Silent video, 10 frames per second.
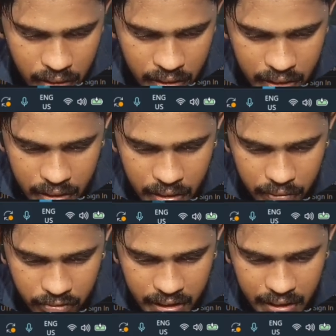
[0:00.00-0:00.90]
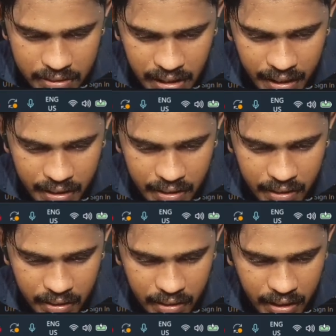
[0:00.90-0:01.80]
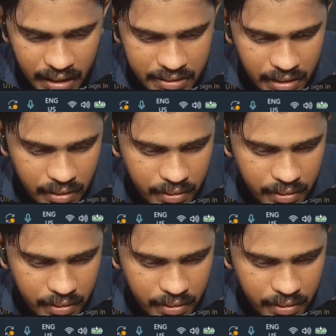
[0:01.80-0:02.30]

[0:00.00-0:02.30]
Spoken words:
Here we can select cancel.